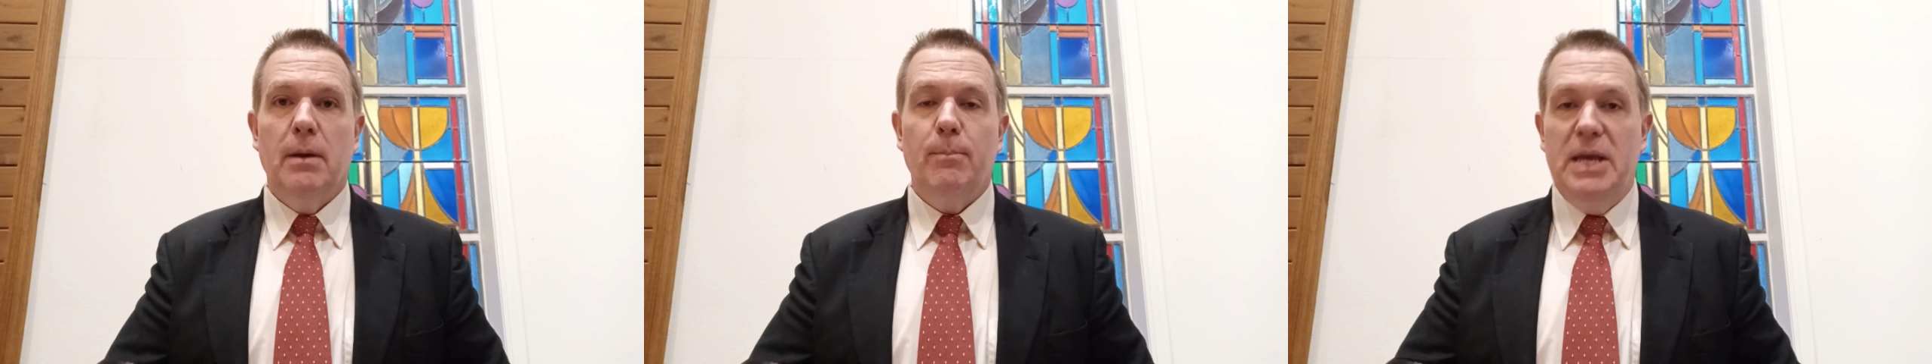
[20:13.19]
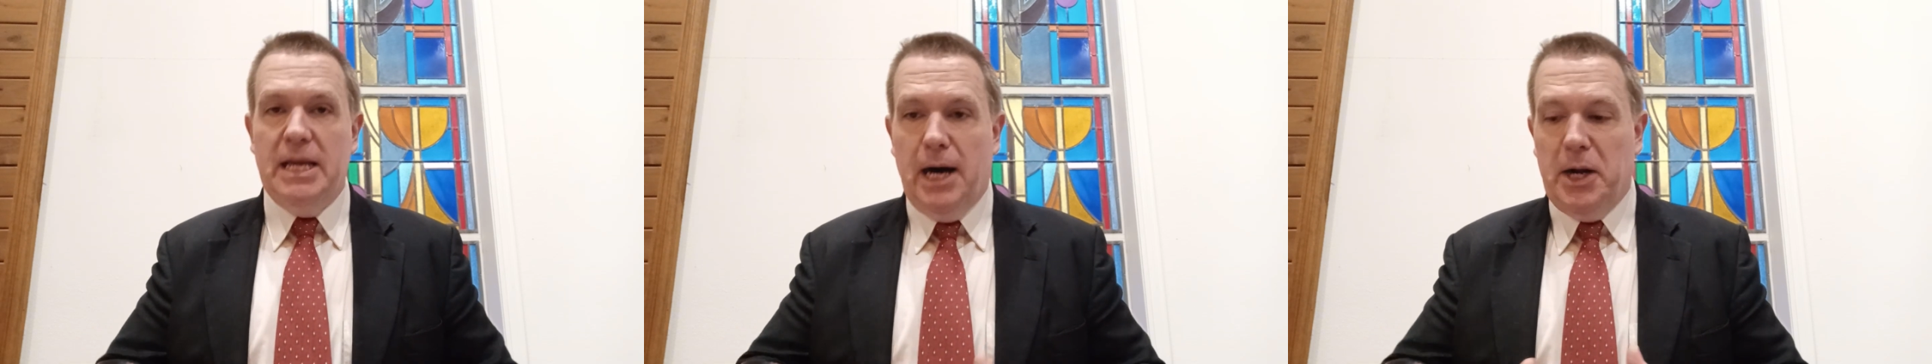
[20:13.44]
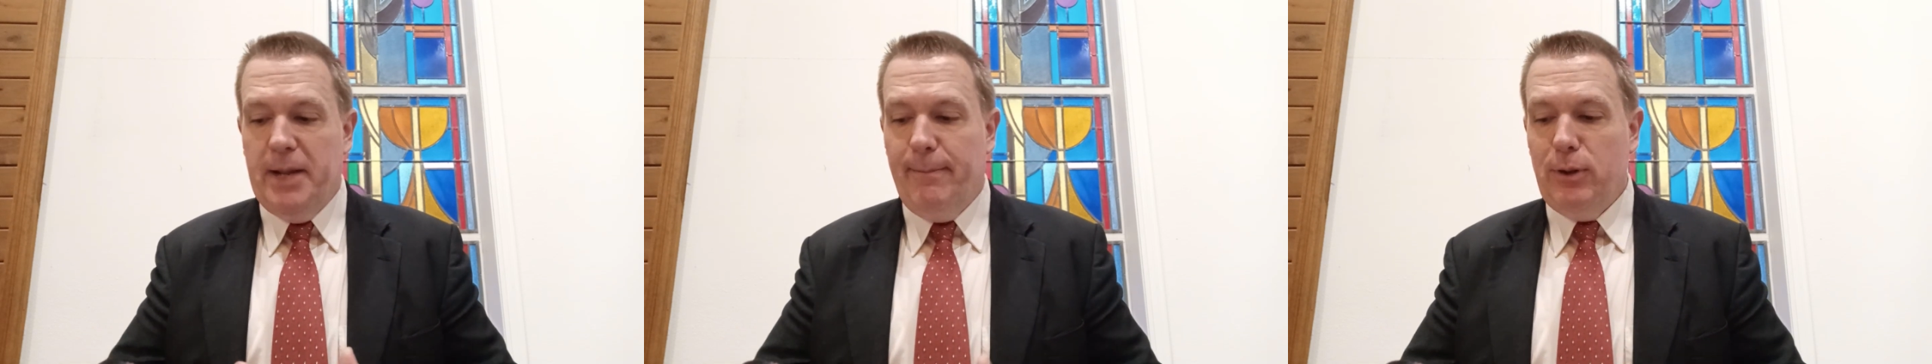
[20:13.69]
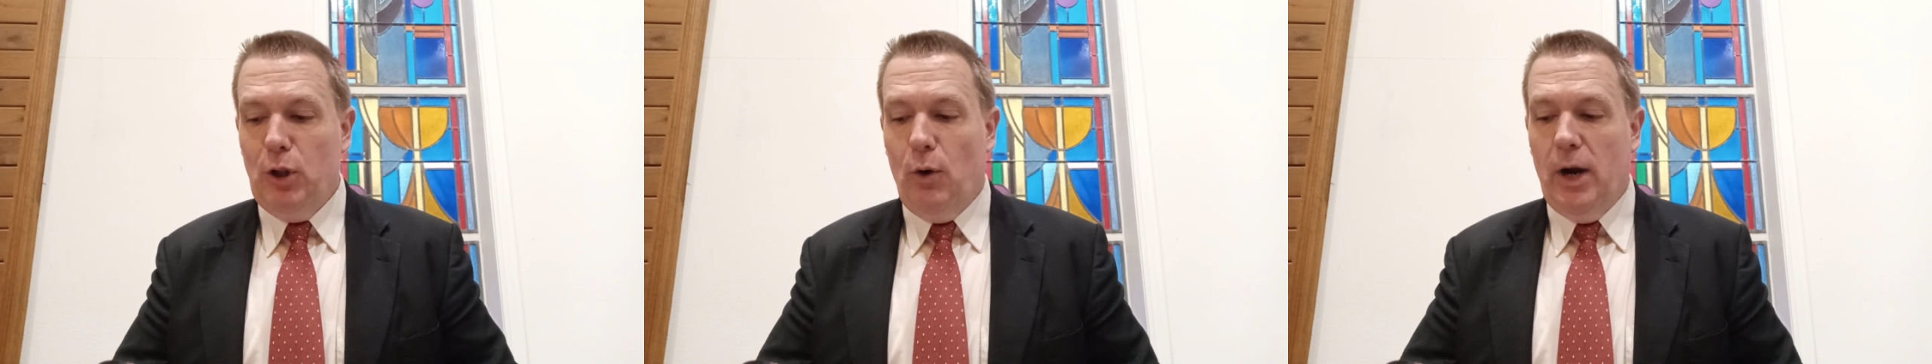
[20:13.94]
being
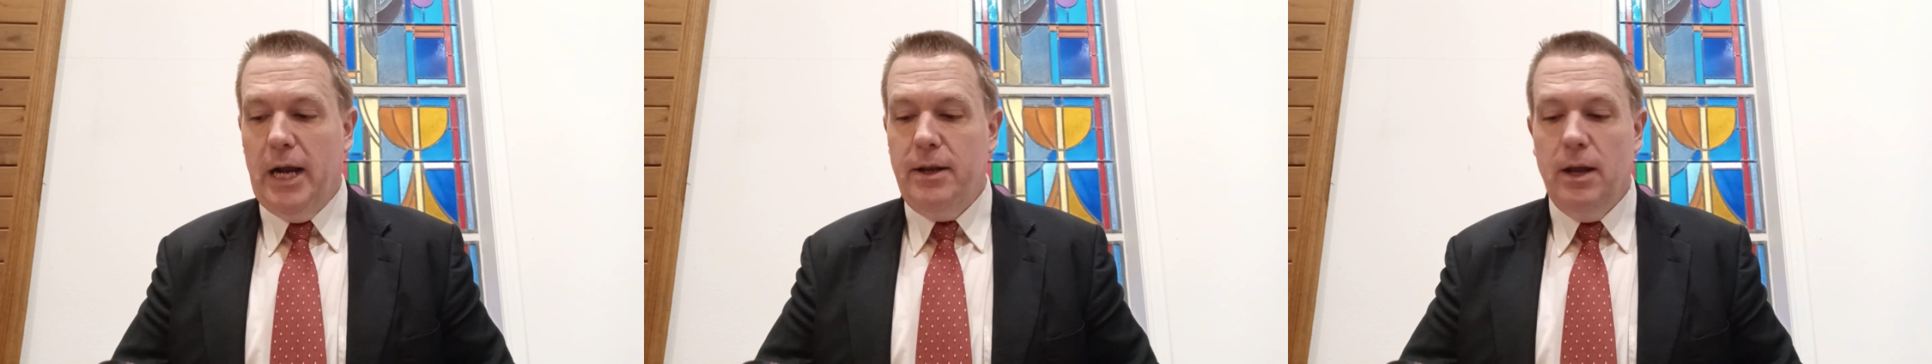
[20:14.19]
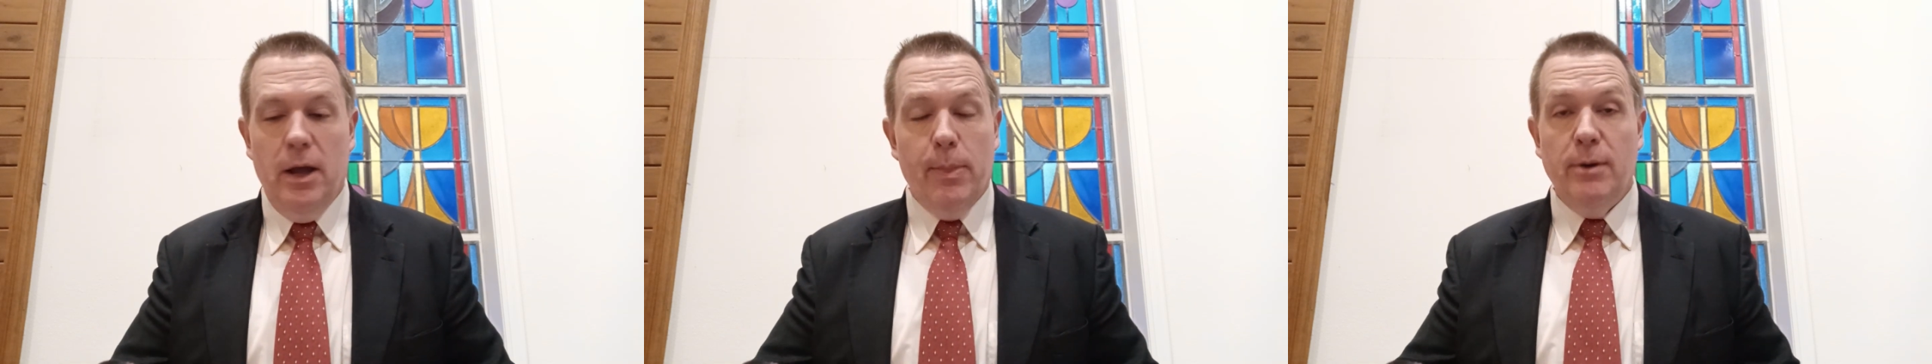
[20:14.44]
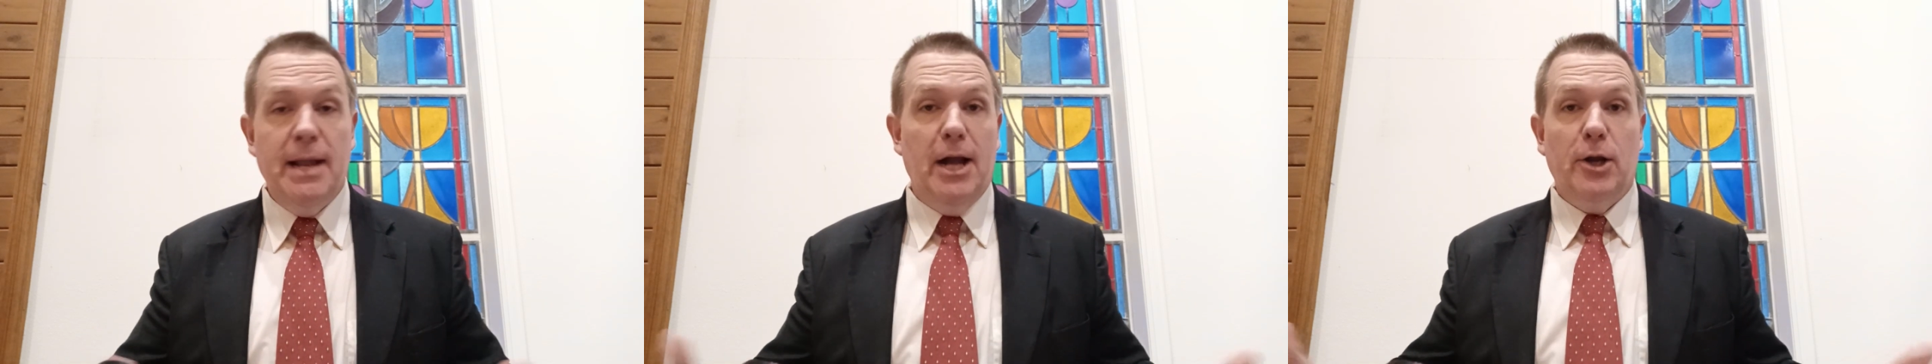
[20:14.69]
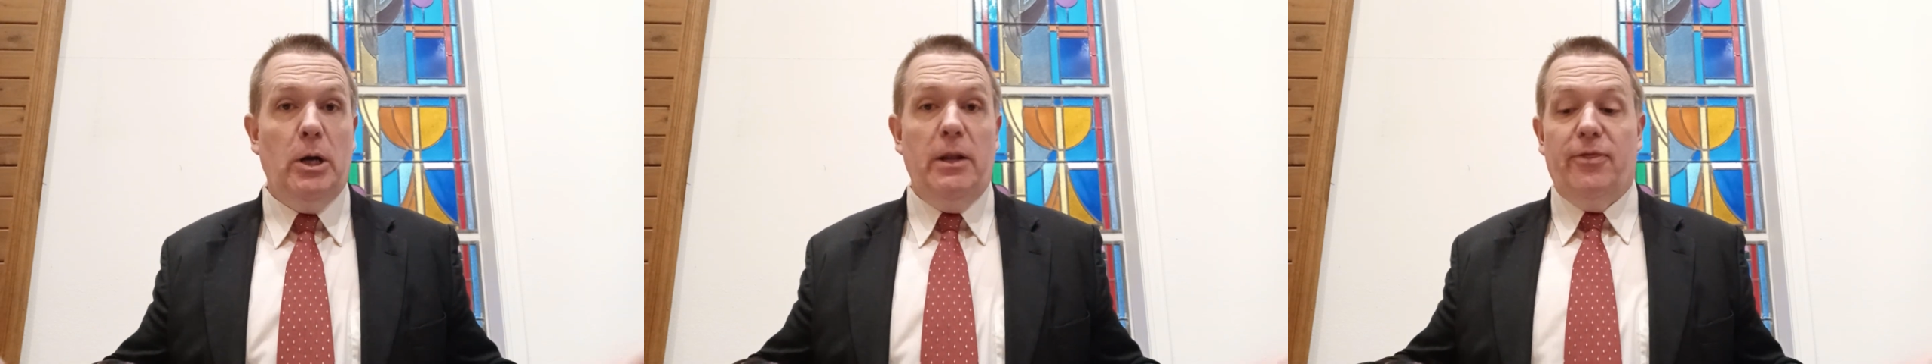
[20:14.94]
unemployed, they're
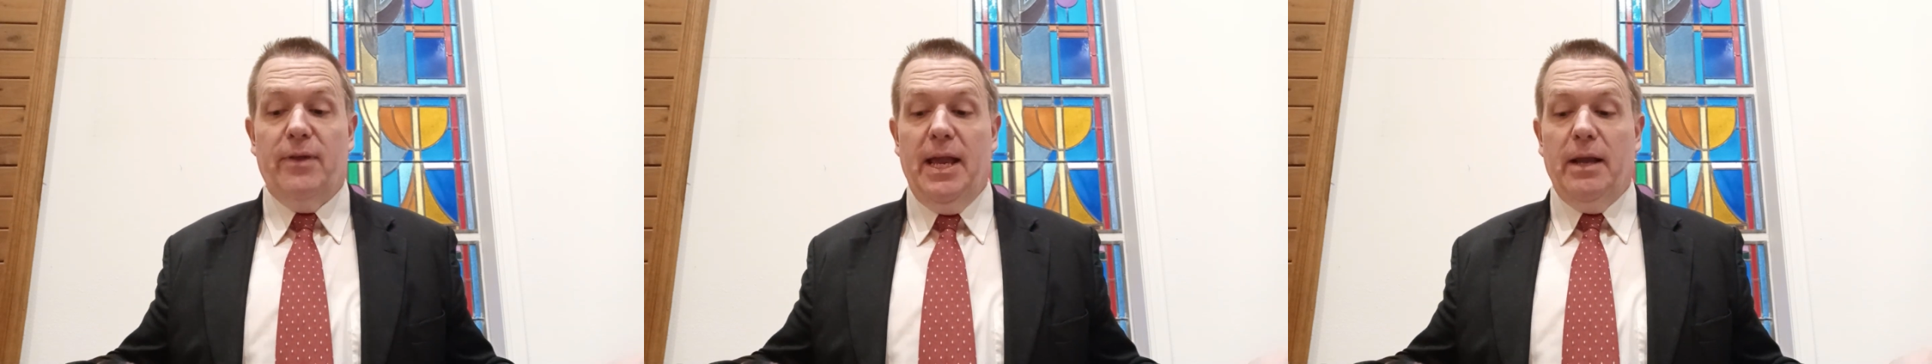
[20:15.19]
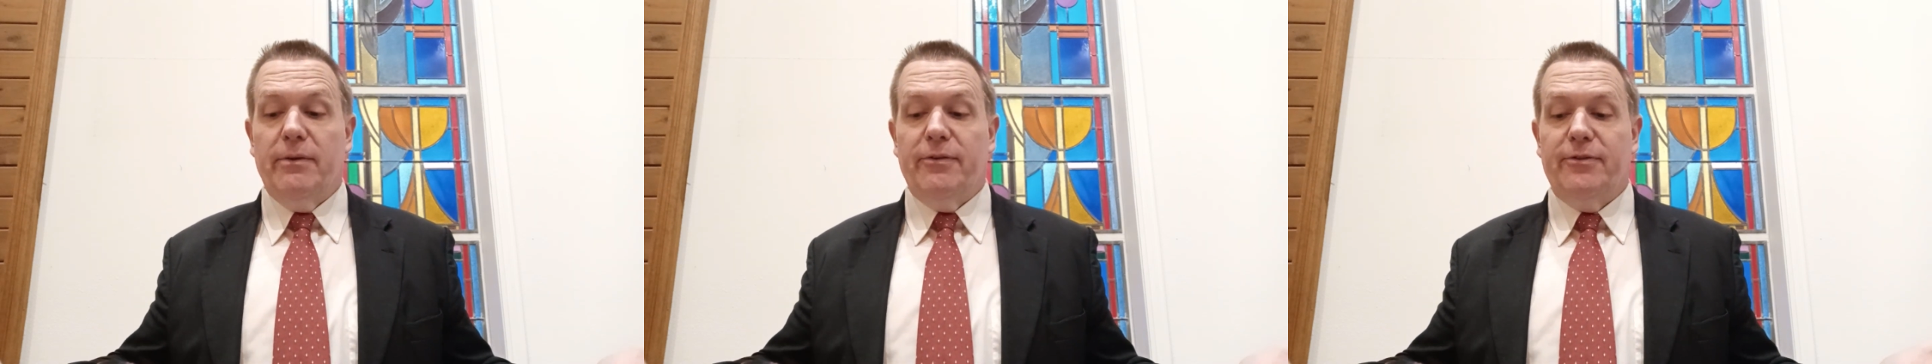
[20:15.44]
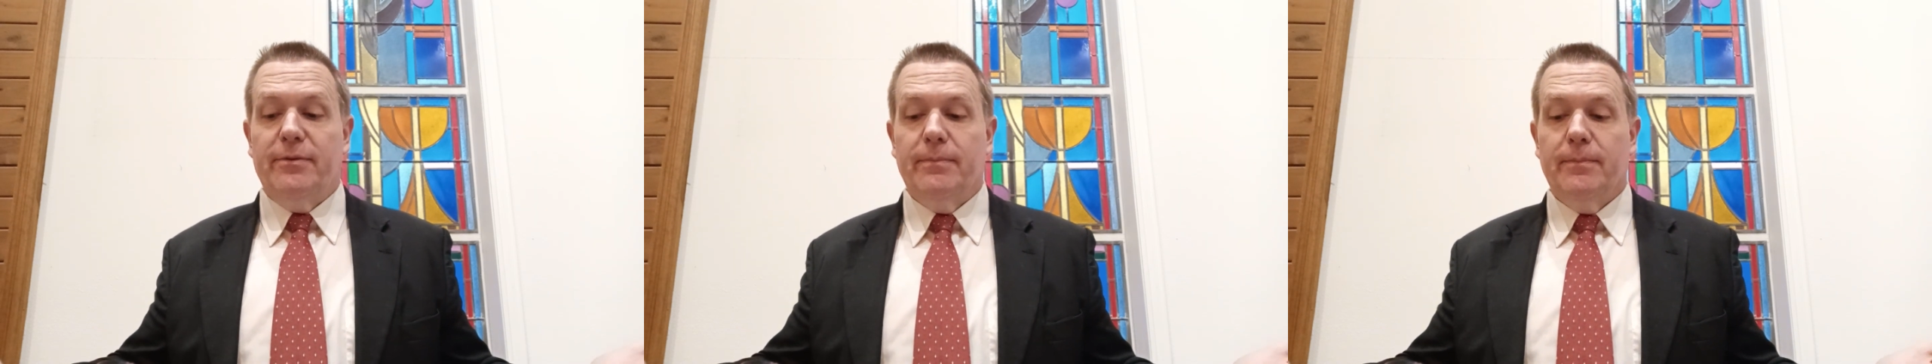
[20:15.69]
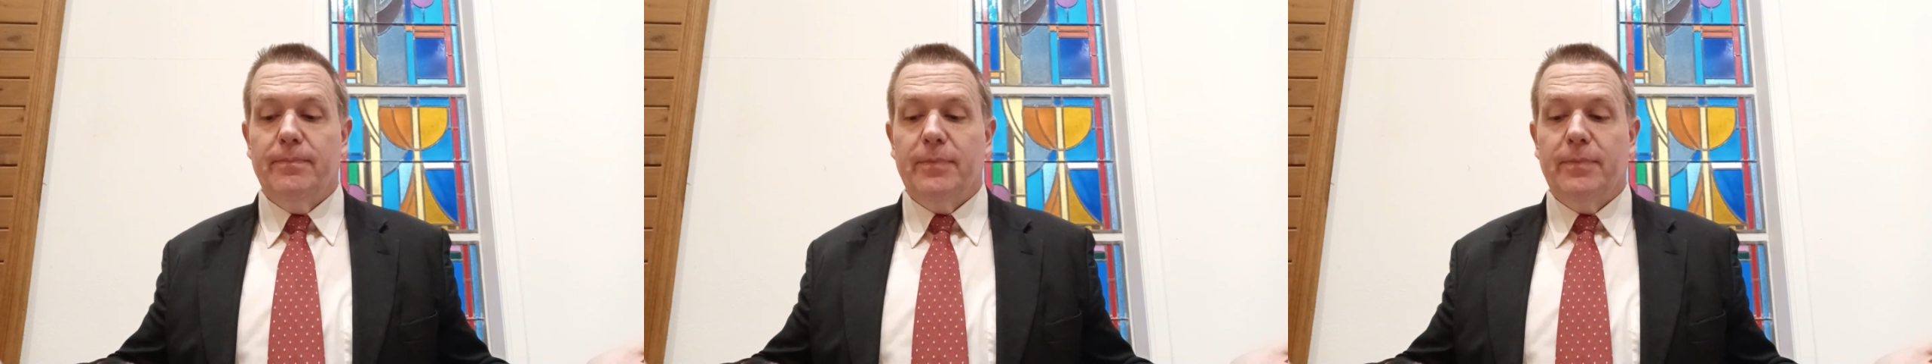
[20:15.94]
not good things.